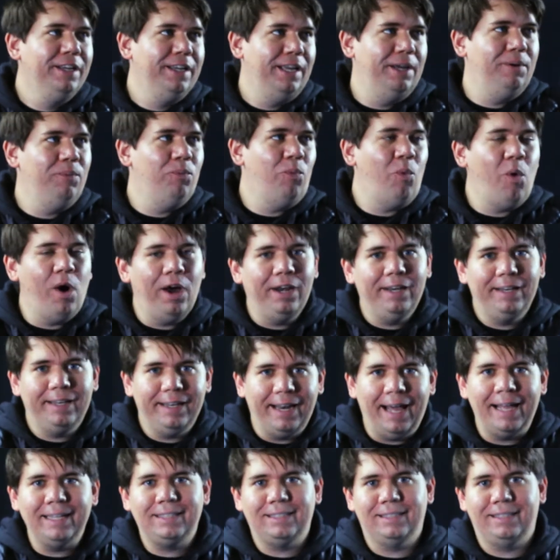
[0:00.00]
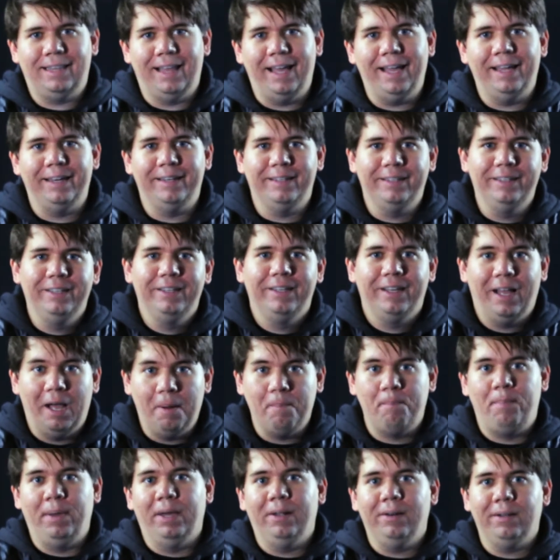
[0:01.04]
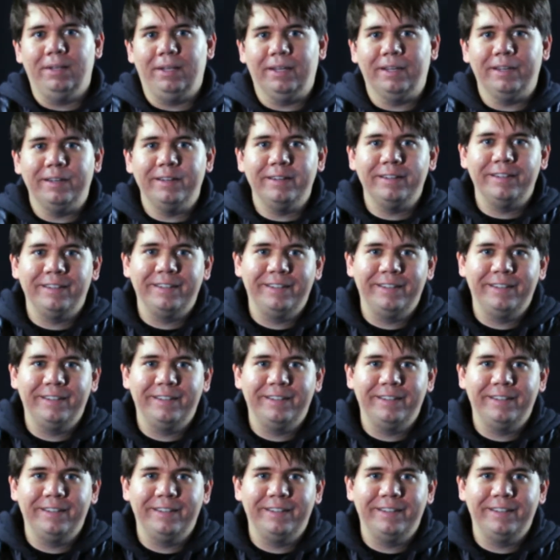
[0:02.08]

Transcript: and one less than 1 billion.